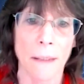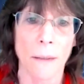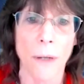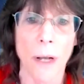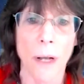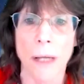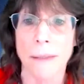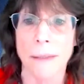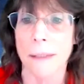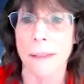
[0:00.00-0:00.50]

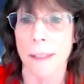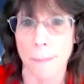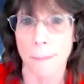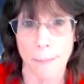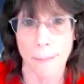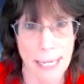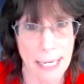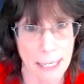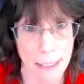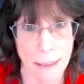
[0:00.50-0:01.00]
constant
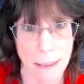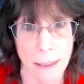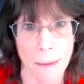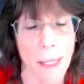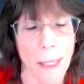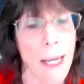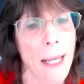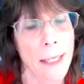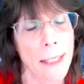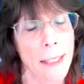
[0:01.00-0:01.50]
pain,
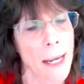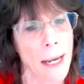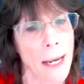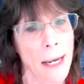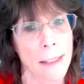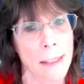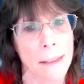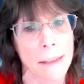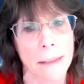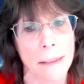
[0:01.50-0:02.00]

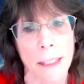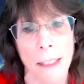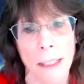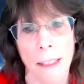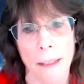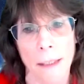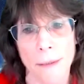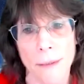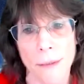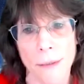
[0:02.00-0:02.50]
and
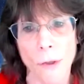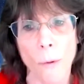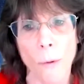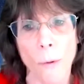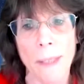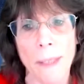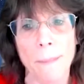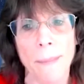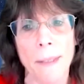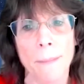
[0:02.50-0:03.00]
so
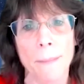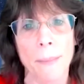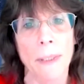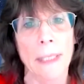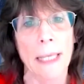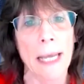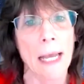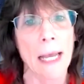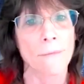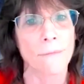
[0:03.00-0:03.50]
many people
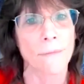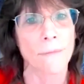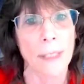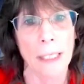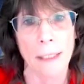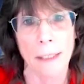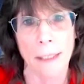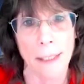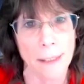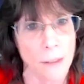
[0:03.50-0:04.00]
have
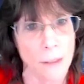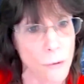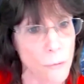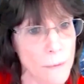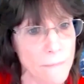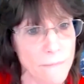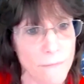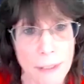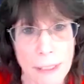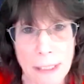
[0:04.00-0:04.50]

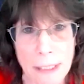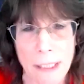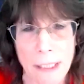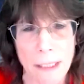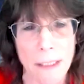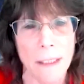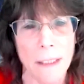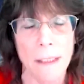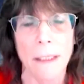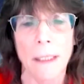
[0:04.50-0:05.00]
extreme
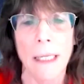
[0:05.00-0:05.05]
fatigue